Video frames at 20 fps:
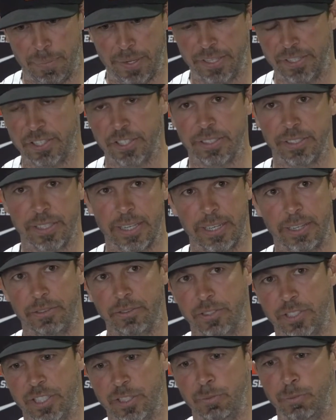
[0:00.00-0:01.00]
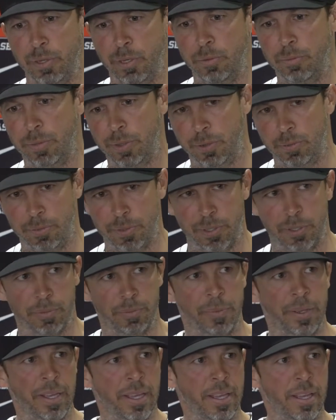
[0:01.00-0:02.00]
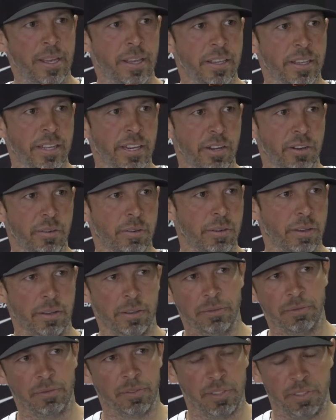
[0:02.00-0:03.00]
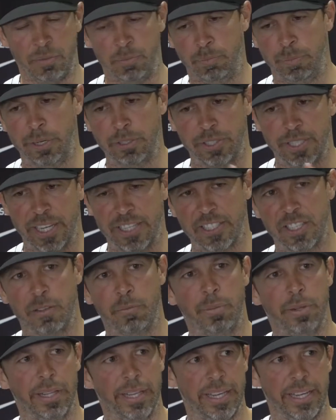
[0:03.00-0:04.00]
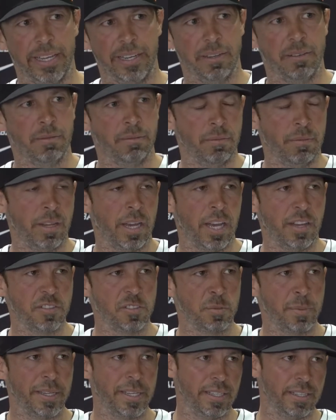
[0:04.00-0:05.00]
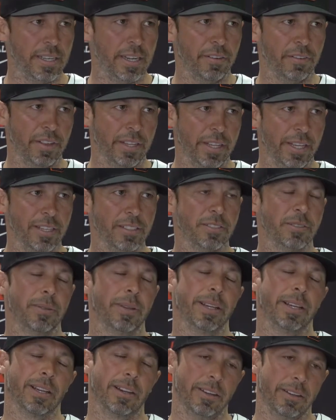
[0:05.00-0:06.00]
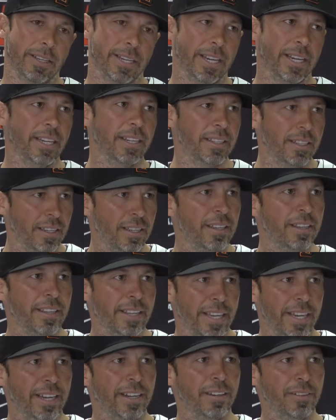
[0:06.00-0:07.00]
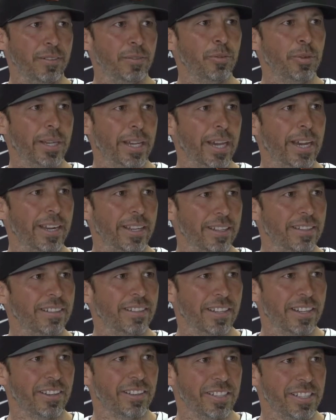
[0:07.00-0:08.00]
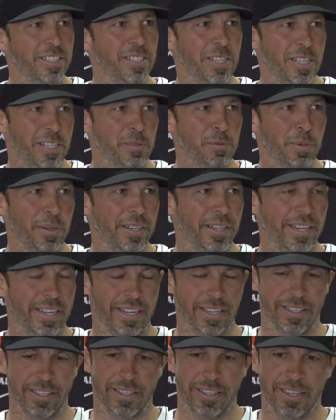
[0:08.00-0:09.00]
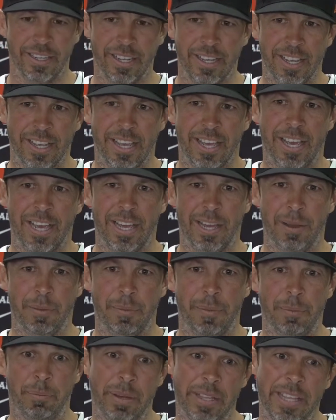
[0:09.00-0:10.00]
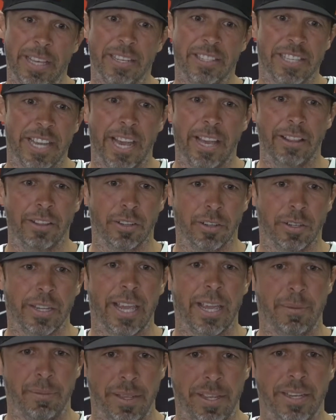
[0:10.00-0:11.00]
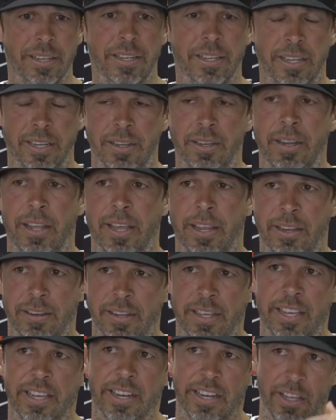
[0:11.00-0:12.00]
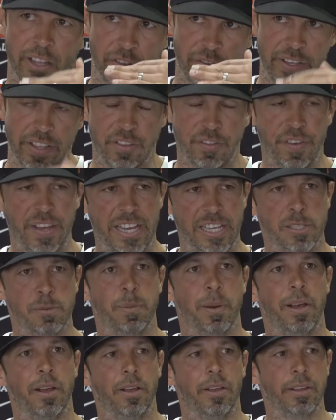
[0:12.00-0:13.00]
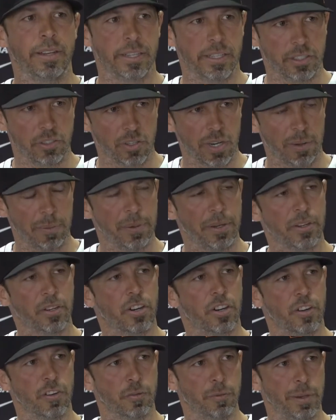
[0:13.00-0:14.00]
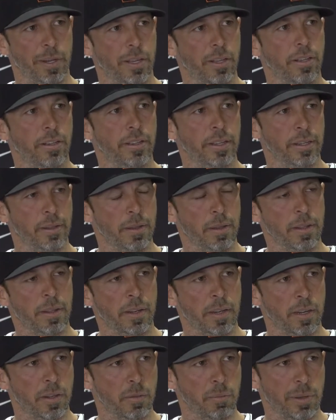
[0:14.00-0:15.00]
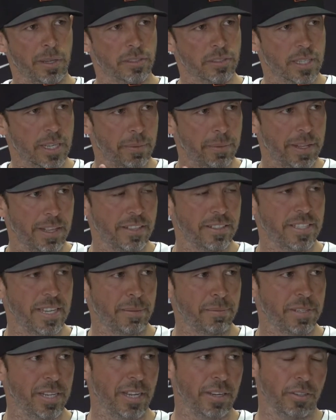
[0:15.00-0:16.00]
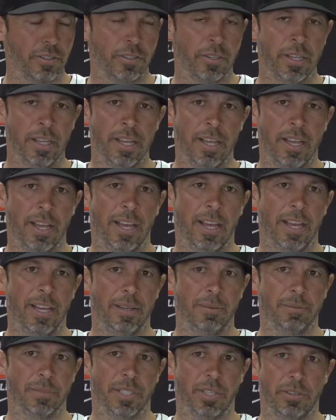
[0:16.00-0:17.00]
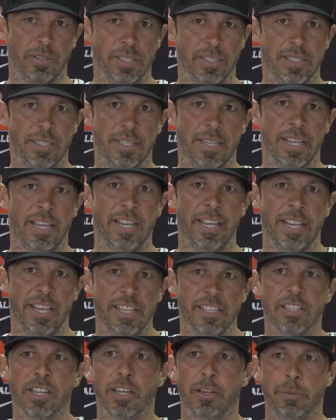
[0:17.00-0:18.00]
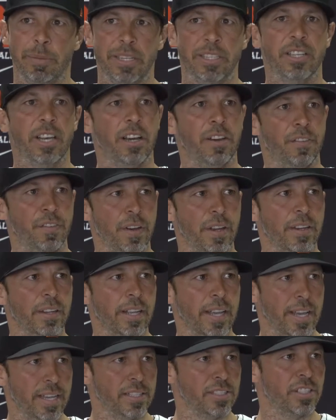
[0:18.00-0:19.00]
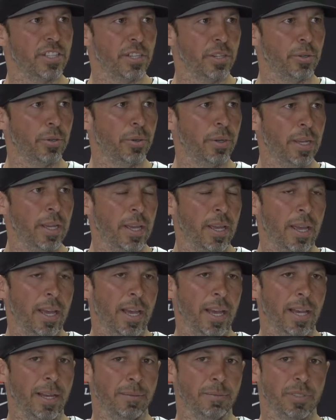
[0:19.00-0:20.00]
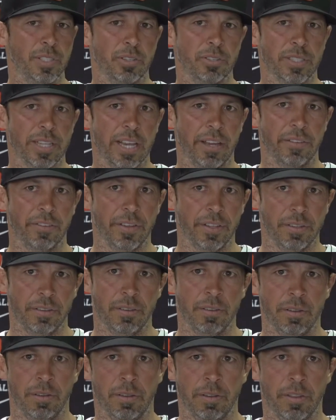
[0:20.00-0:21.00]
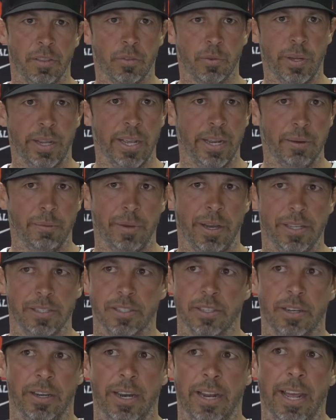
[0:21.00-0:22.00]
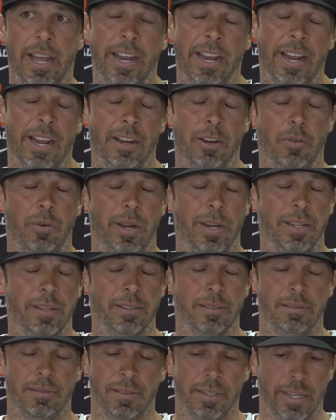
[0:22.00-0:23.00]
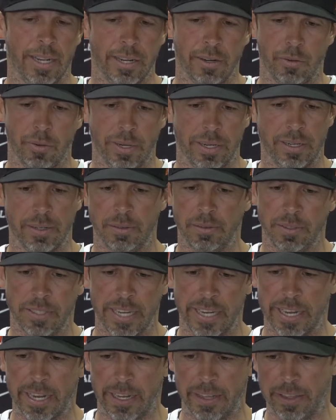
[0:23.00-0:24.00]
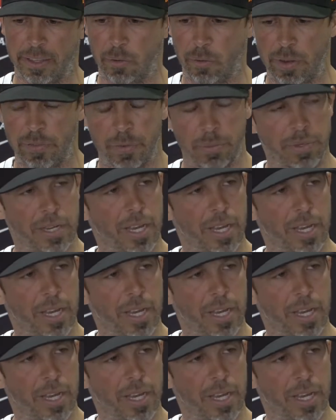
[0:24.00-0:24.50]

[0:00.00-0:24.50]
pitches, and it was just boom, boom, boom. You know, both sides of the plate, off speed, and everything else. And we're like, okay, yeah, we got it. You know, he, he's pretty dang good. Um, but then Tyler came in and, and he can elevate the fastball and he can drop in a curveball and you know the ball's coming out of the same tunnel. Um, so it's he's going to be tough on guys too. Um, so it's kind of a, a three-headed monster, and I don't want to. I don't want to take anything away from